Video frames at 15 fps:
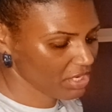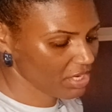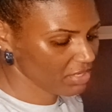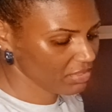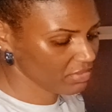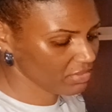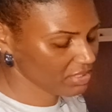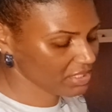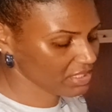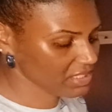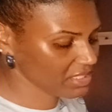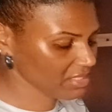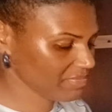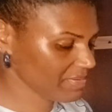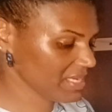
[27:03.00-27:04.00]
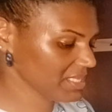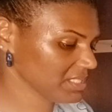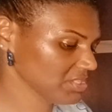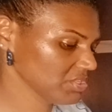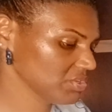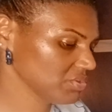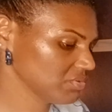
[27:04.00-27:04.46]
know, this is a
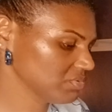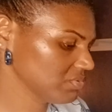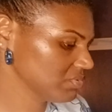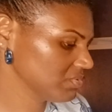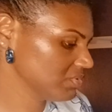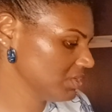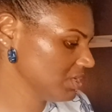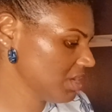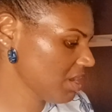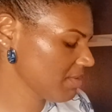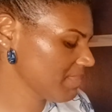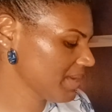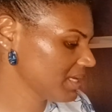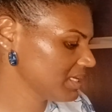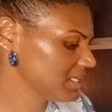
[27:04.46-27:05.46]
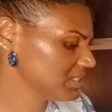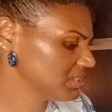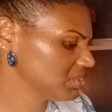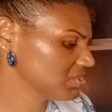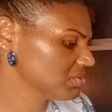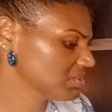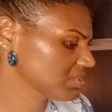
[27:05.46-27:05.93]
person who, you know, may need
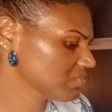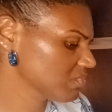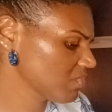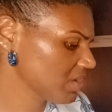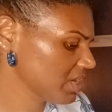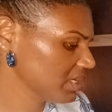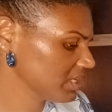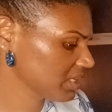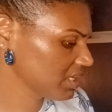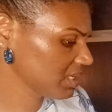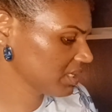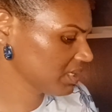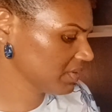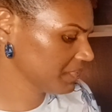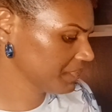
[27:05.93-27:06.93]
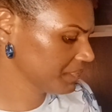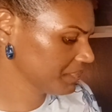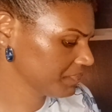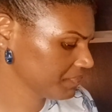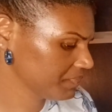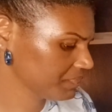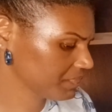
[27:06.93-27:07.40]
to do some work here.
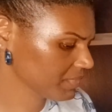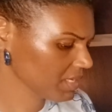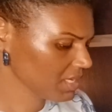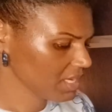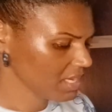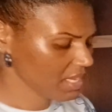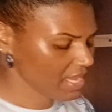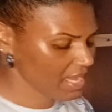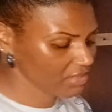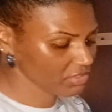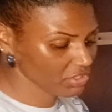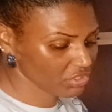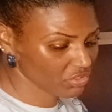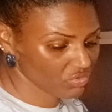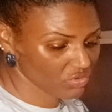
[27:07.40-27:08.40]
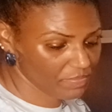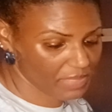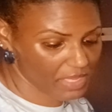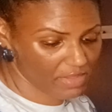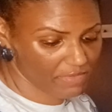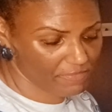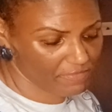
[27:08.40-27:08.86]
How does
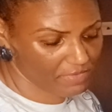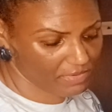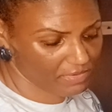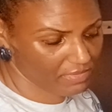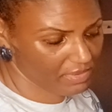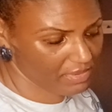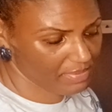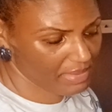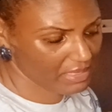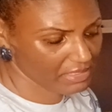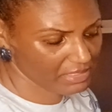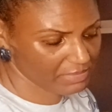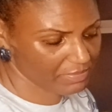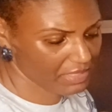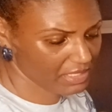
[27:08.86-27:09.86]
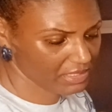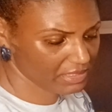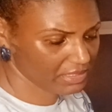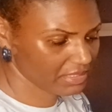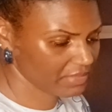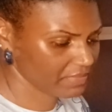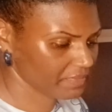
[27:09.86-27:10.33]
Scorpio feel about this
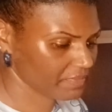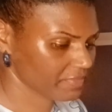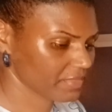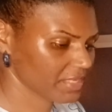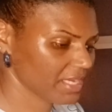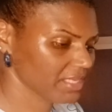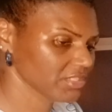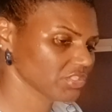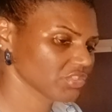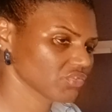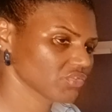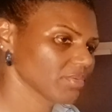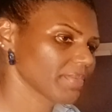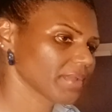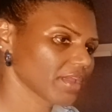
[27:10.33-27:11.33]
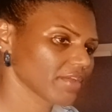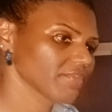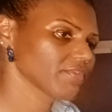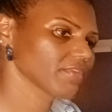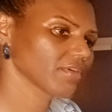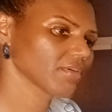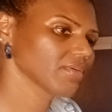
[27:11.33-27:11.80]
person? How does Scorpio
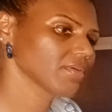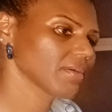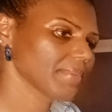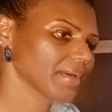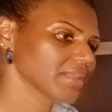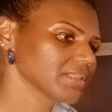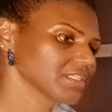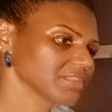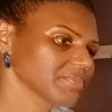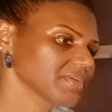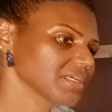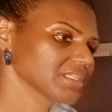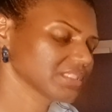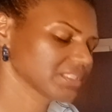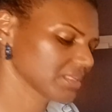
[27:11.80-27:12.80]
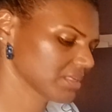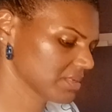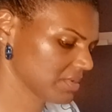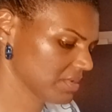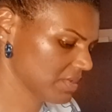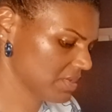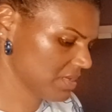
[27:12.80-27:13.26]
feel about this person?
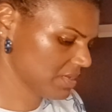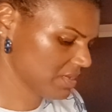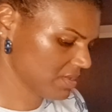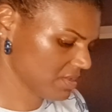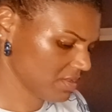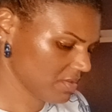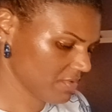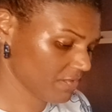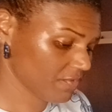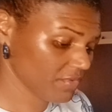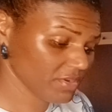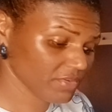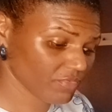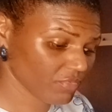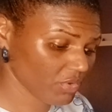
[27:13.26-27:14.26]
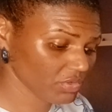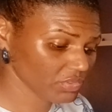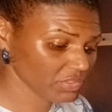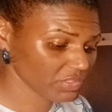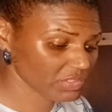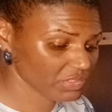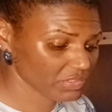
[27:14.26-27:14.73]
Three of
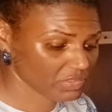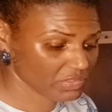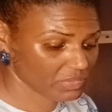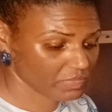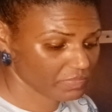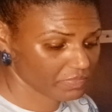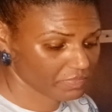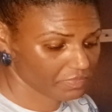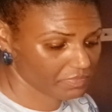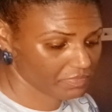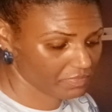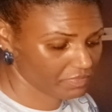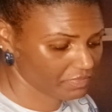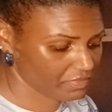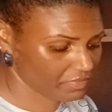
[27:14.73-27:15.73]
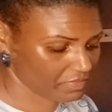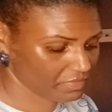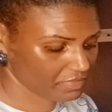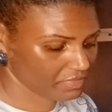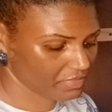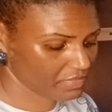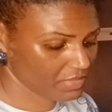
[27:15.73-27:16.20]
Wands.
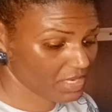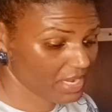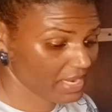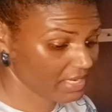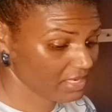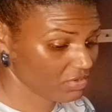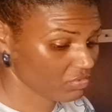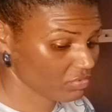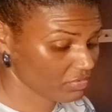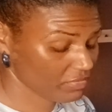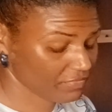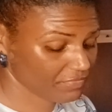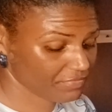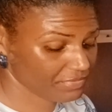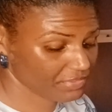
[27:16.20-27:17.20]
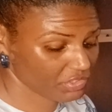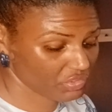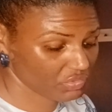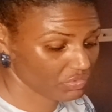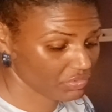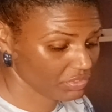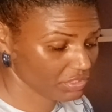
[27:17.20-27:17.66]
Nine of
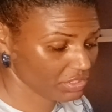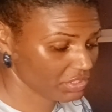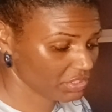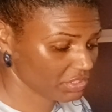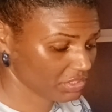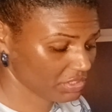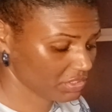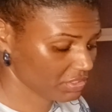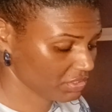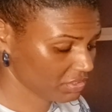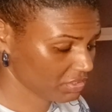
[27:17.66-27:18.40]
Swords.